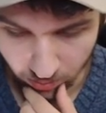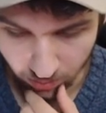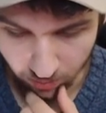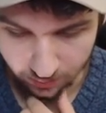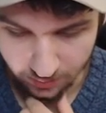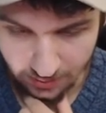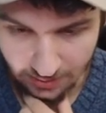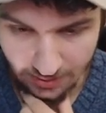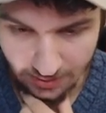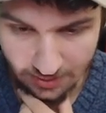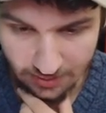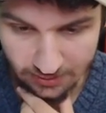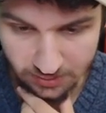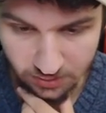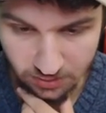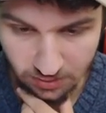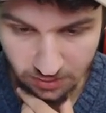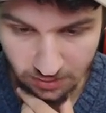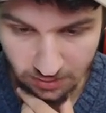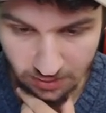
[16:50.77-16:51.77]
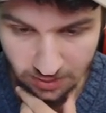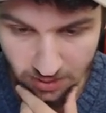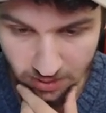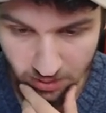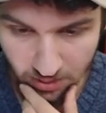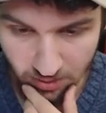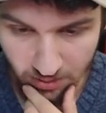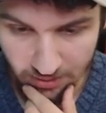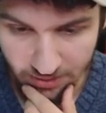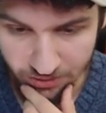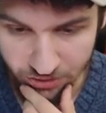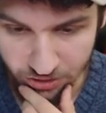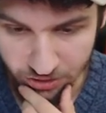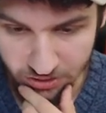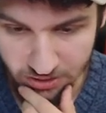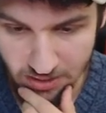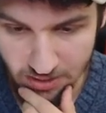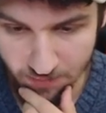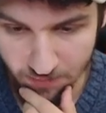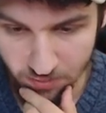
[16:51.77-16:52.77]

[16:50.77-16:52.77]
Okay, that's good. Let's just